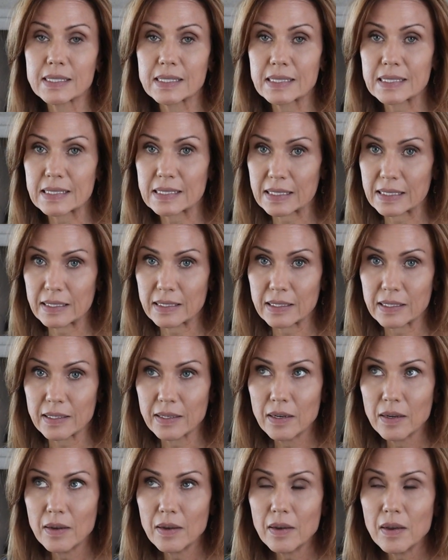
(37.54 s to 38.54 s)
to
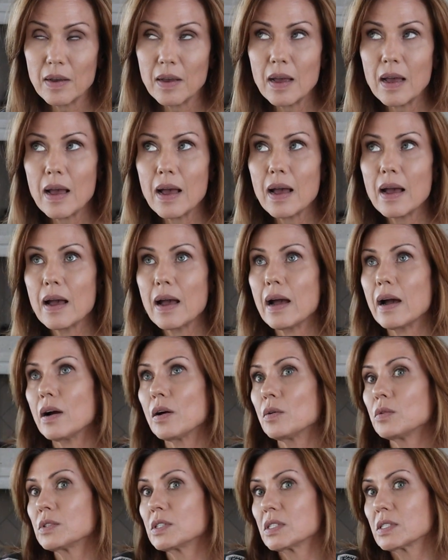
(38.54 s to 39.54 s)
see
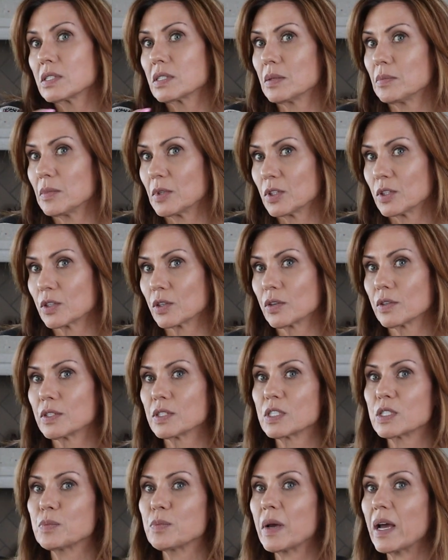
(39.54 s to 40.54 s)
how similar
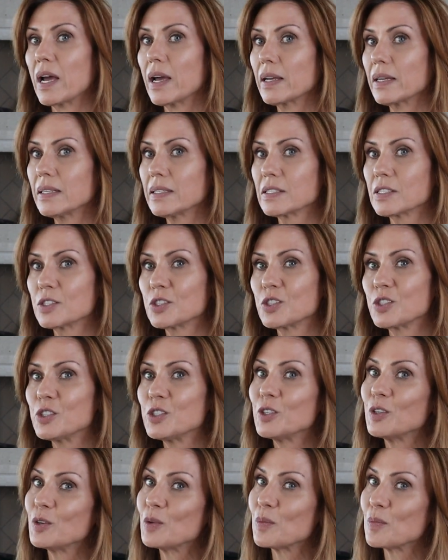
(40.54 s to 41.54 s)
this bag is
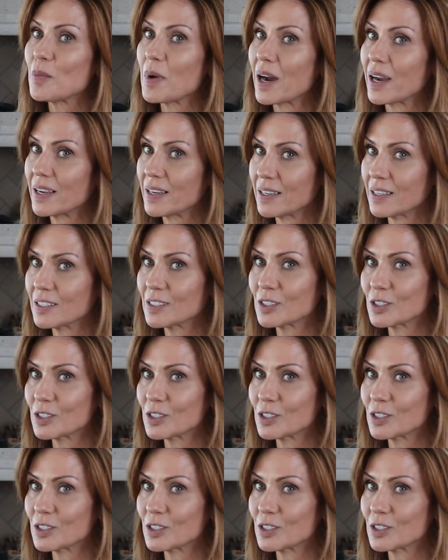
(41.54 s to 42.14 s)
to my